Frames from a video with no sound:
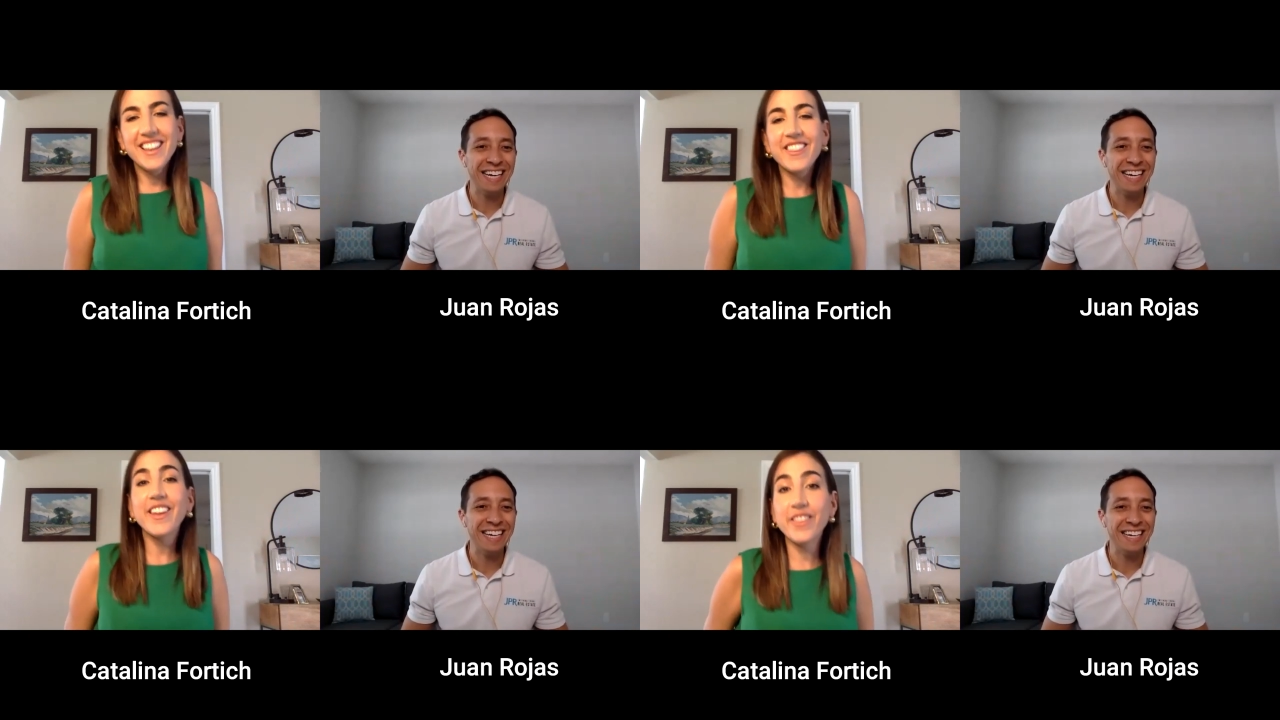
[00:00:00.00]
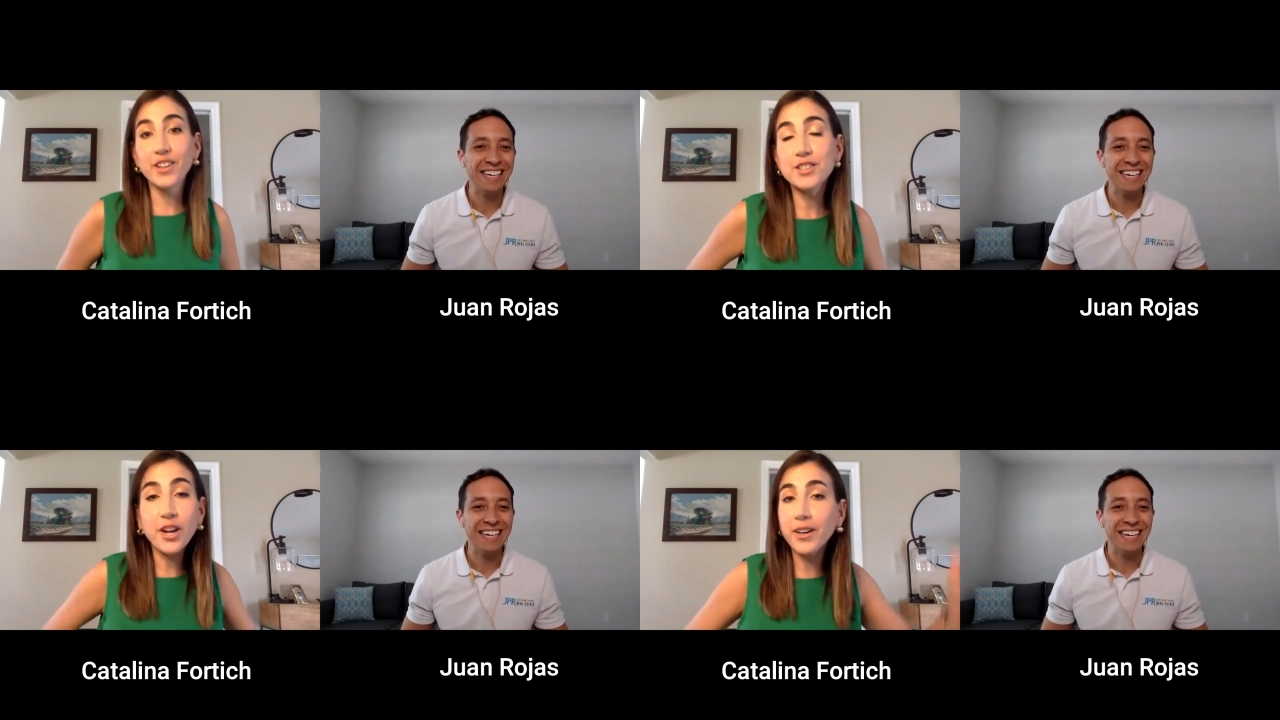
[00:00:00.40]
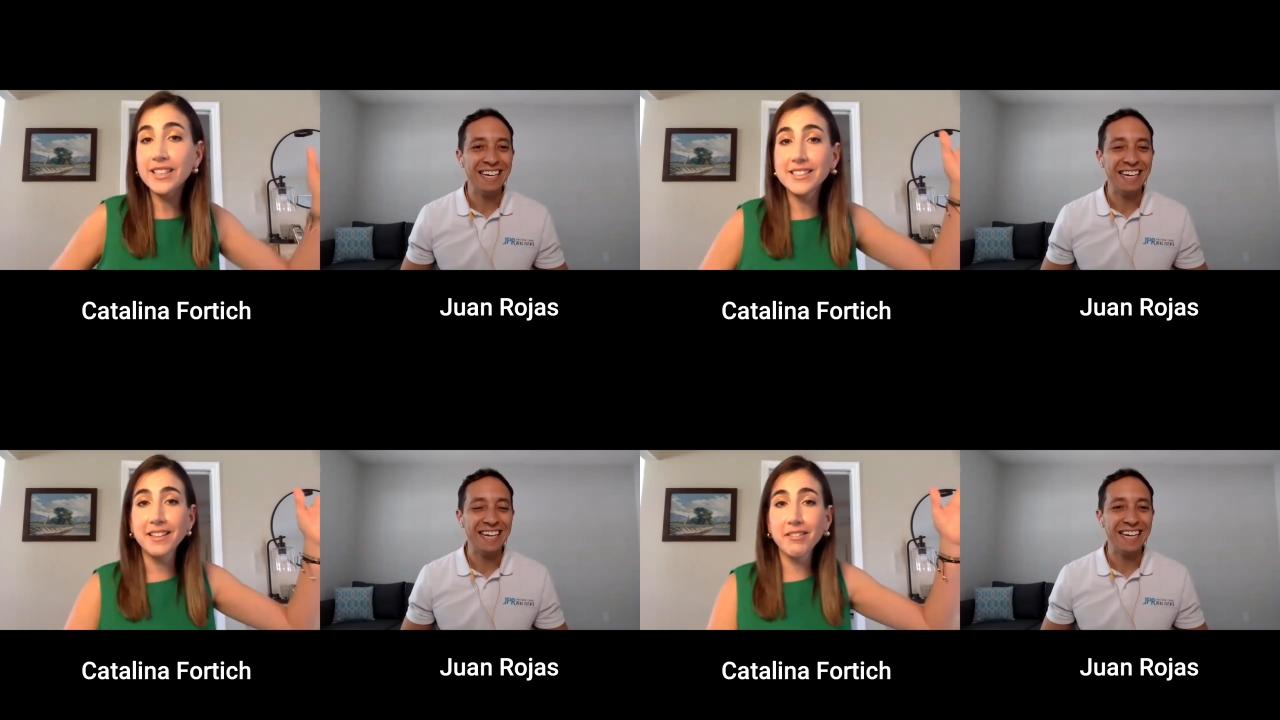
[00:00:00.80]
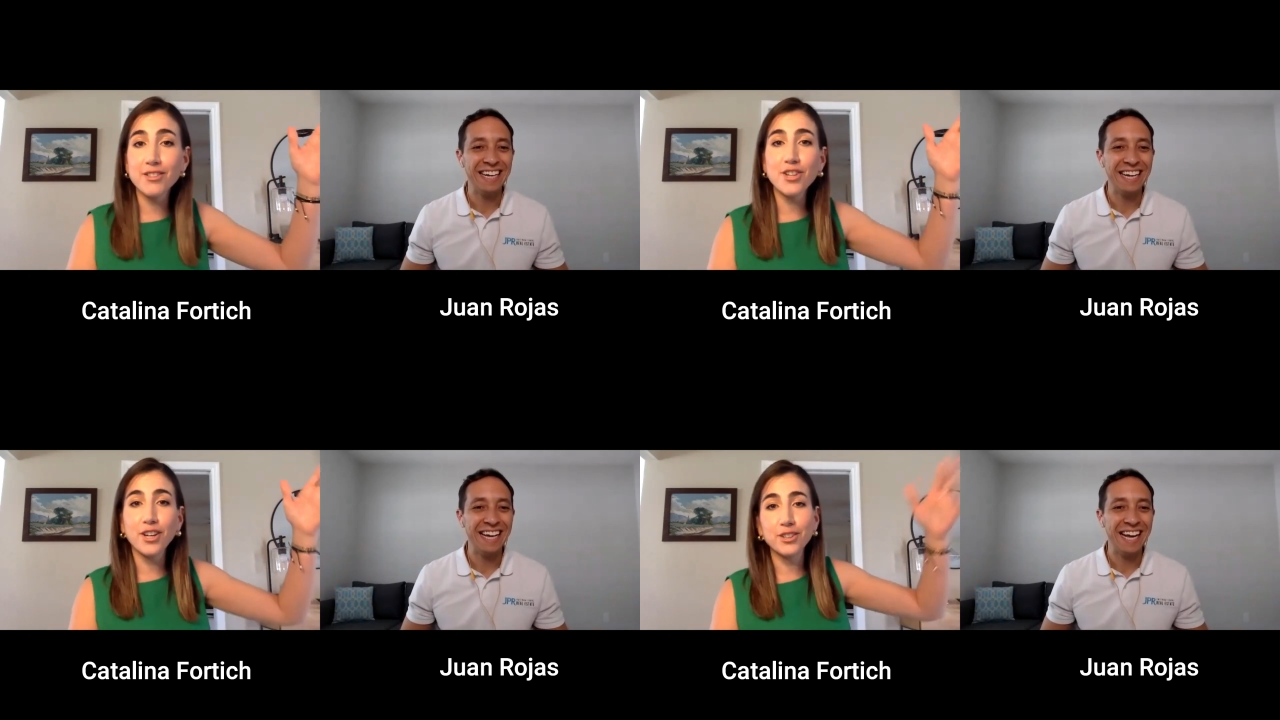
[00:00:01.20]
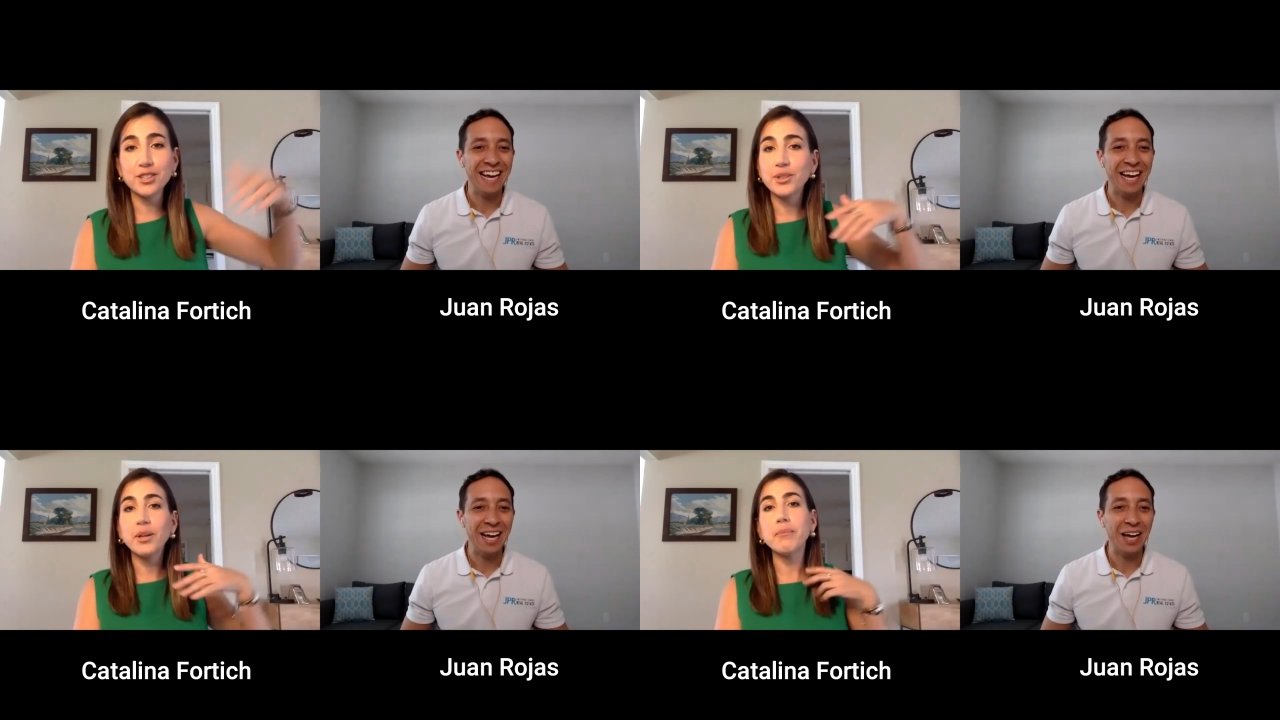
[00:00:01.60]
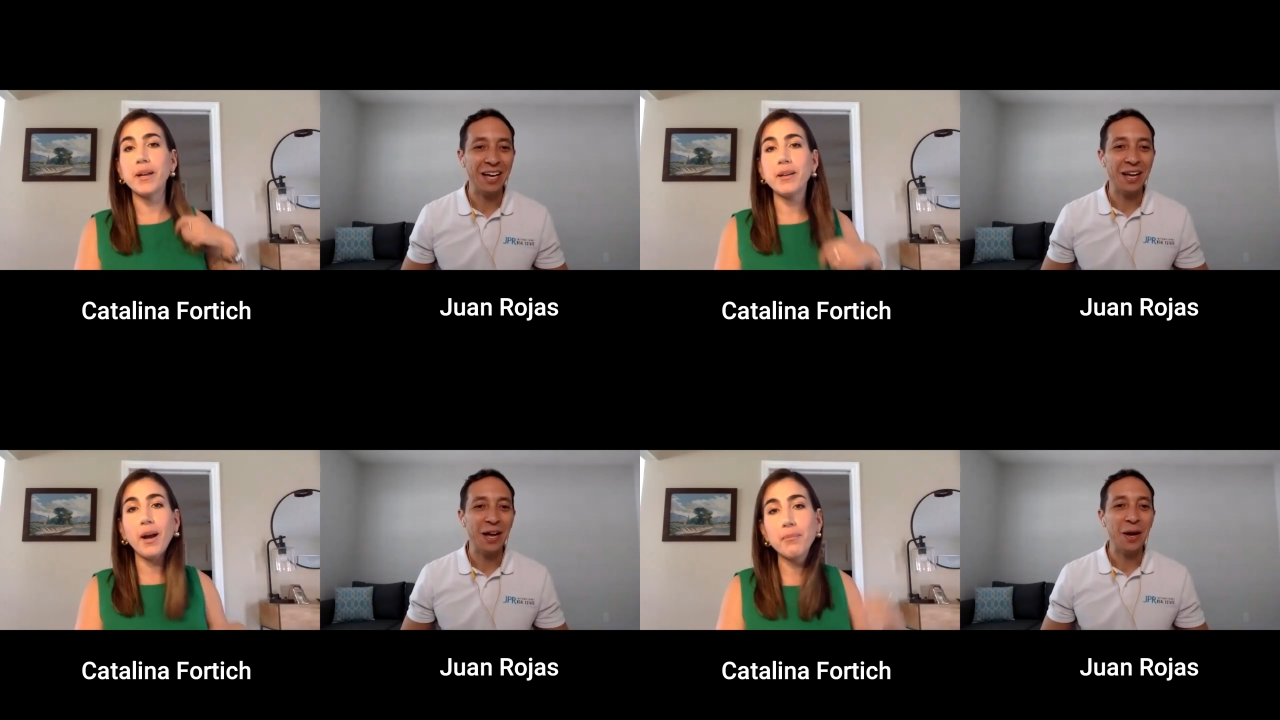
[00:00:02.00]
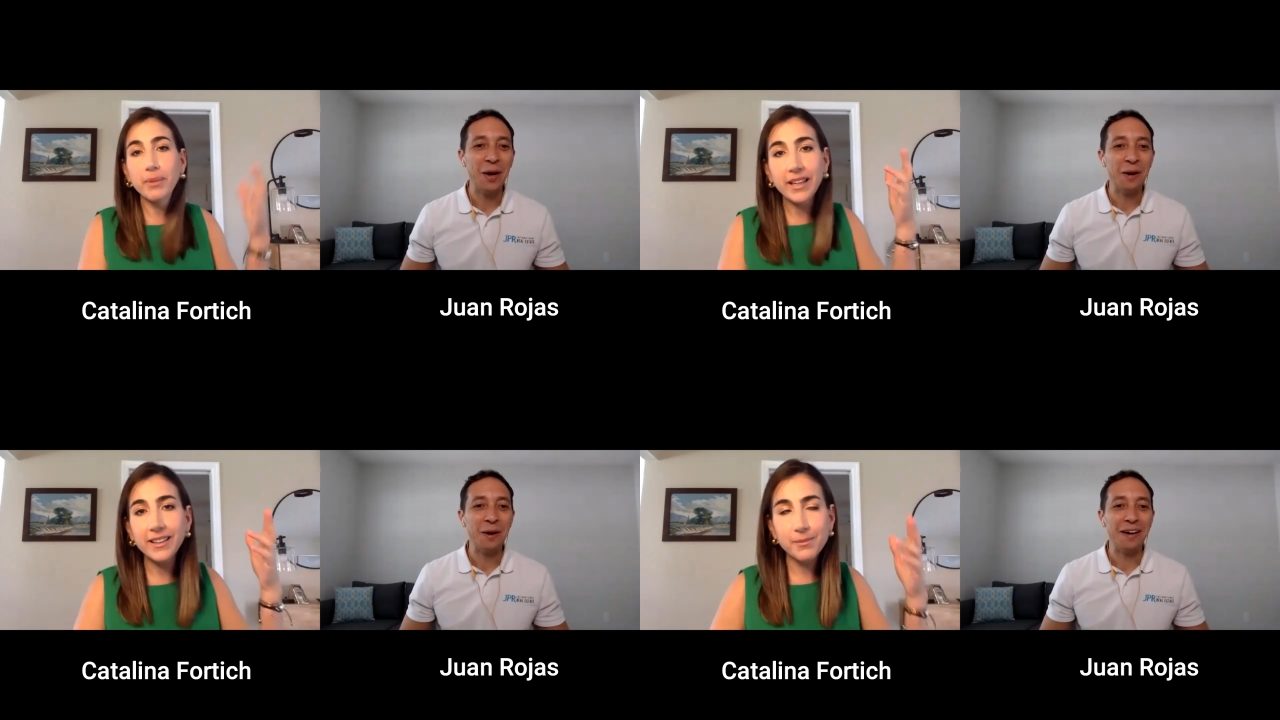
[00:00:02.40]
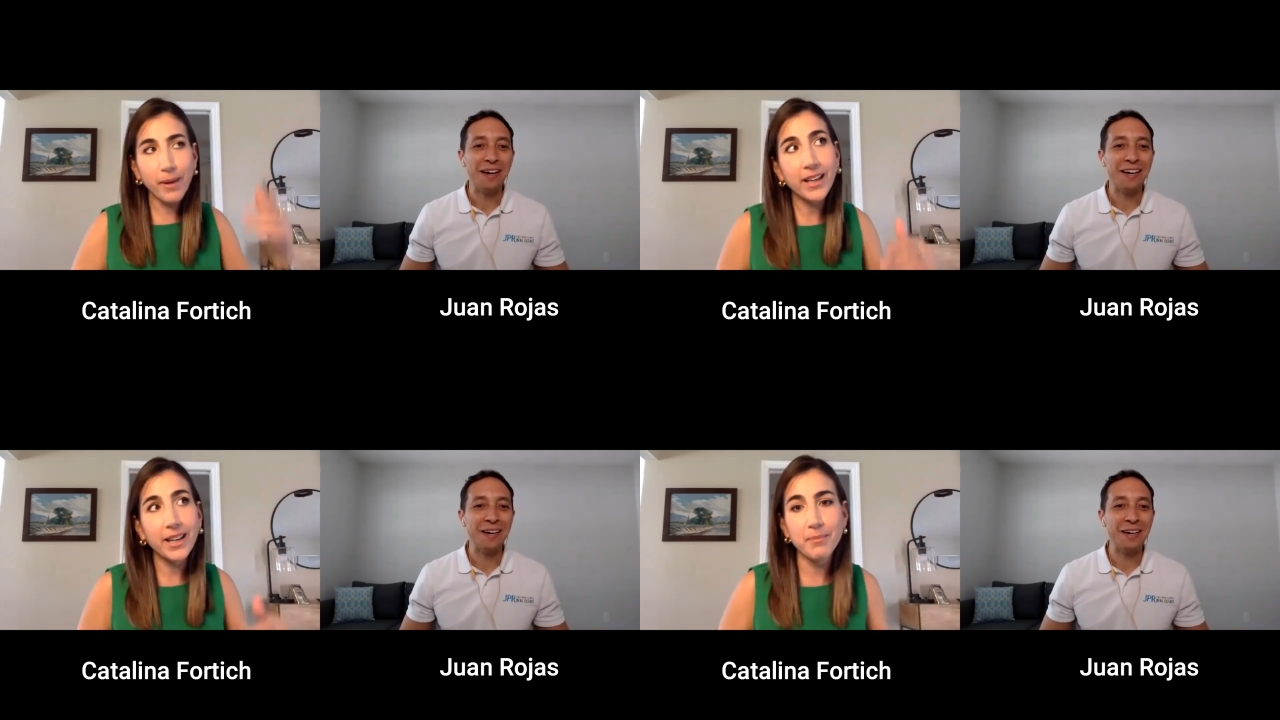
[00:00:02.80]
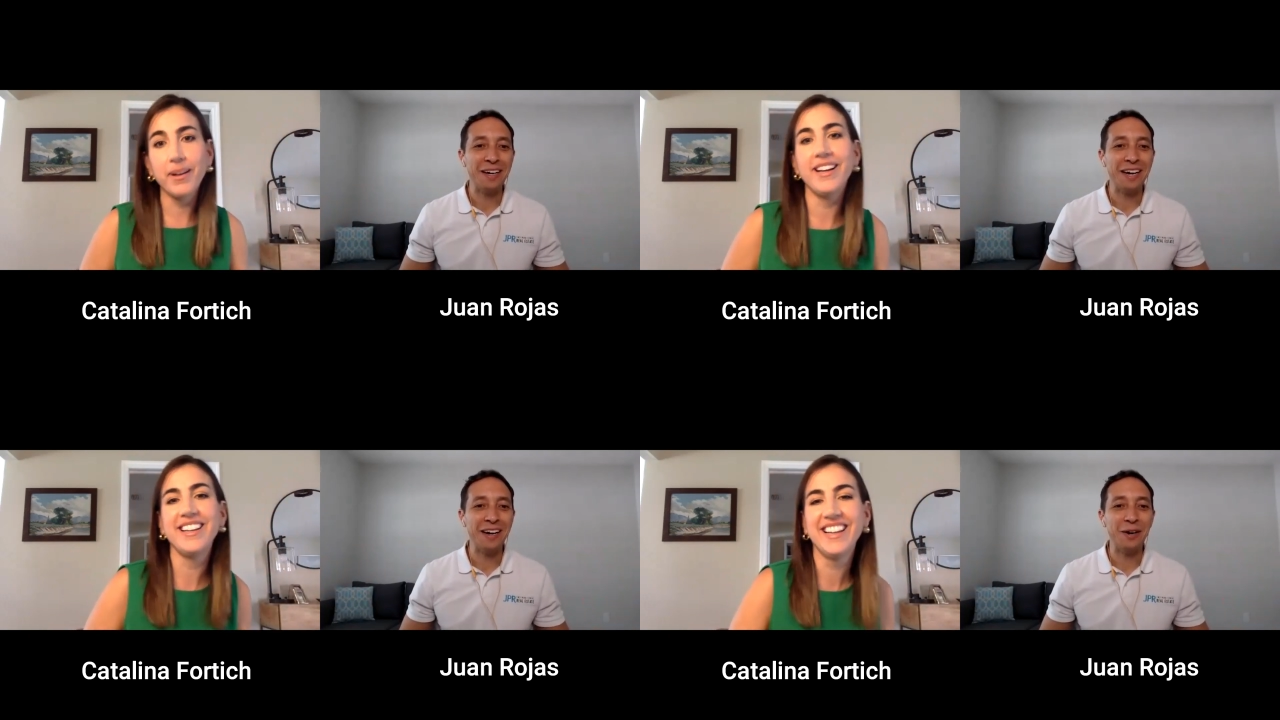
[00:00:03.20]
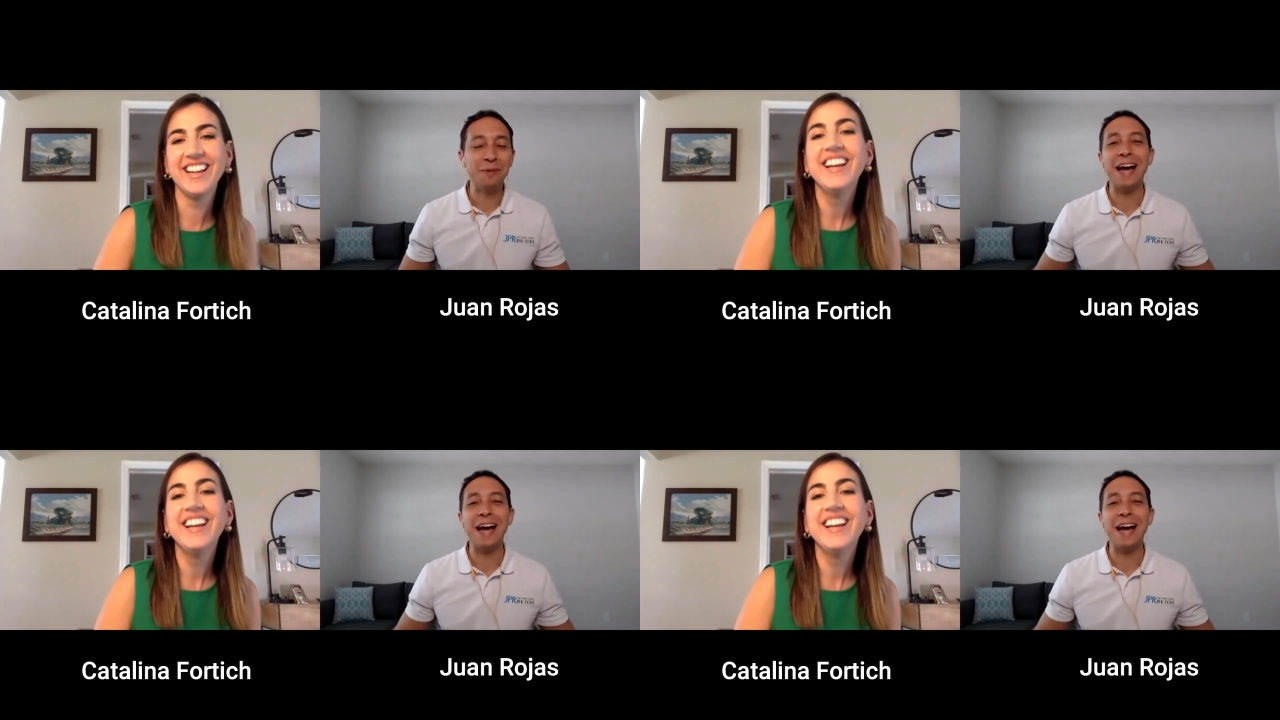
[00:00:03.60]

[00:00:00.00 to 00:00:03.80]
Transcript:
Speaker 1: There's currency in the jungle too. It may not be money, but right,